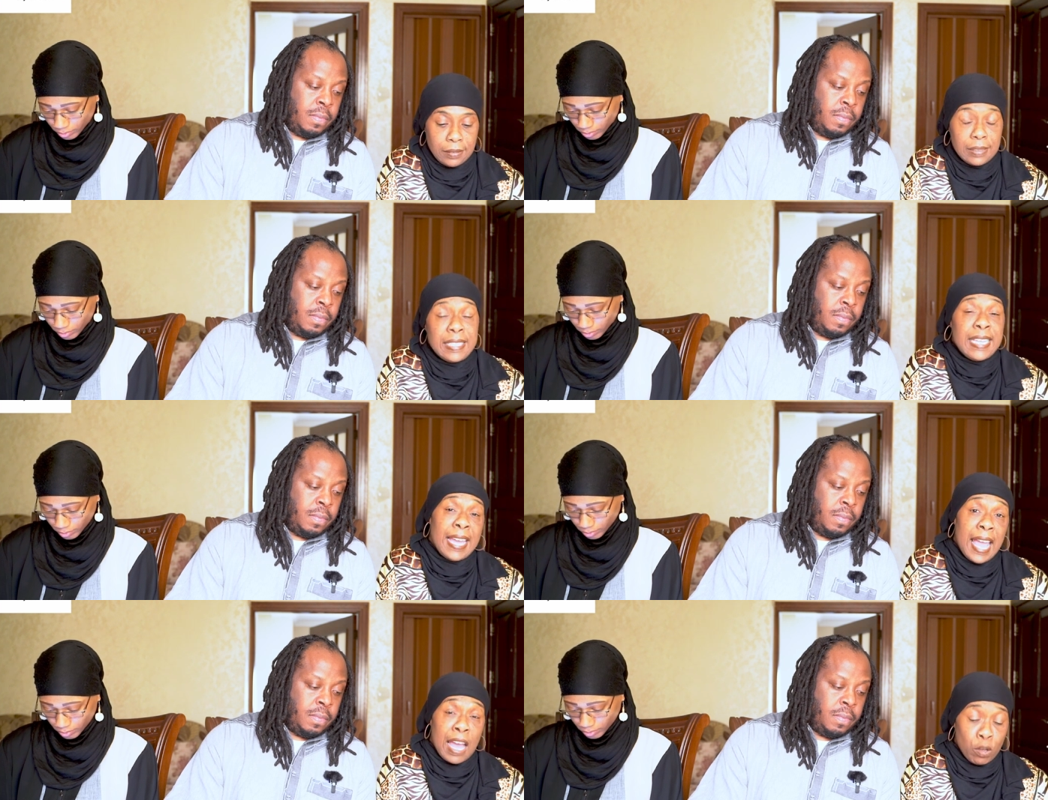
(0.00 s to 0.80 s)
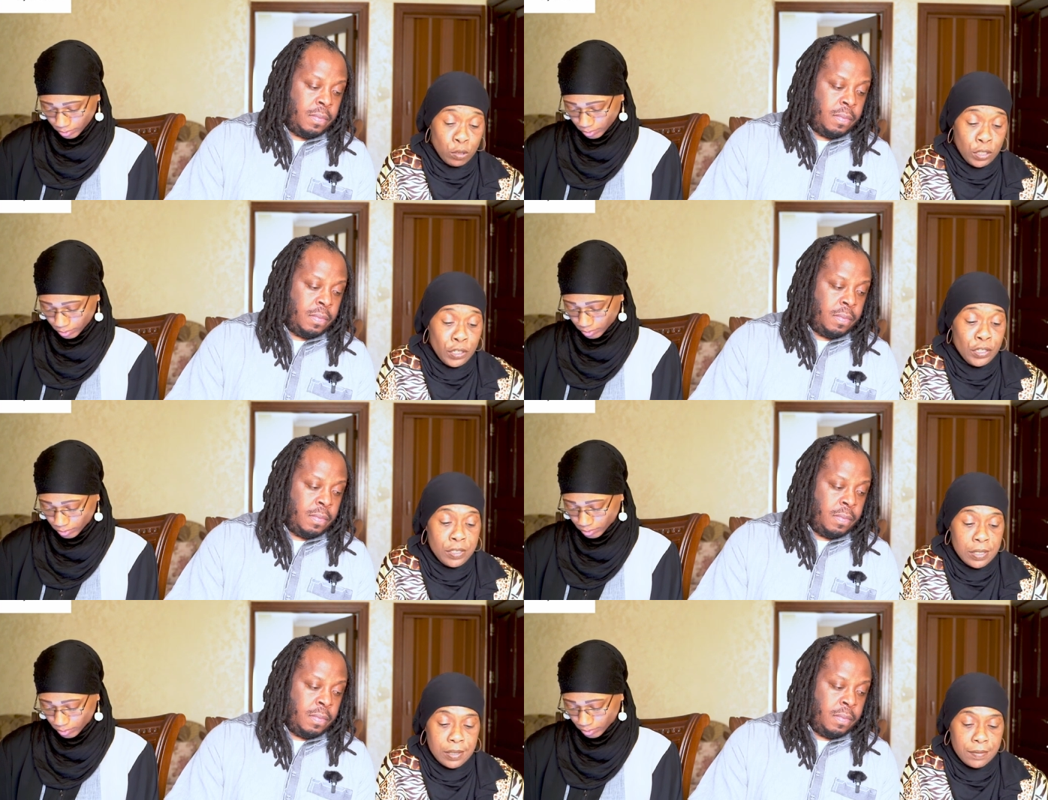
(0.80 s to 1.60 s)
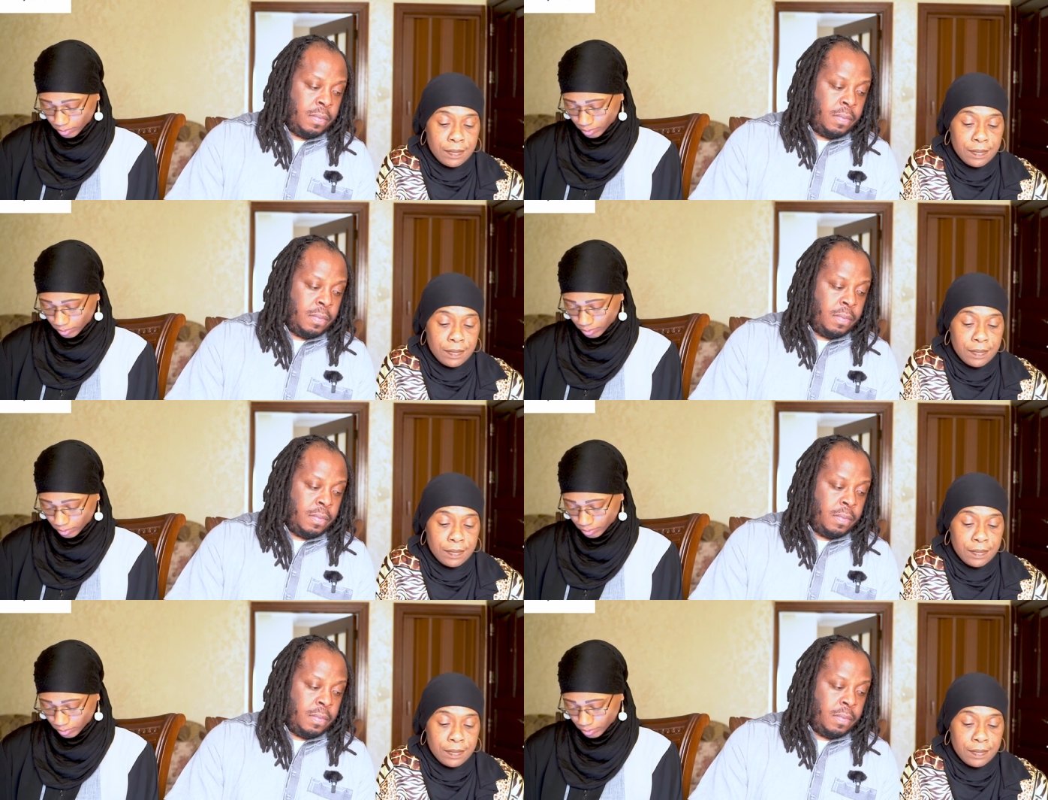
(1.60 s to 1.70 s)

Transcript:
Speaker 1: the elders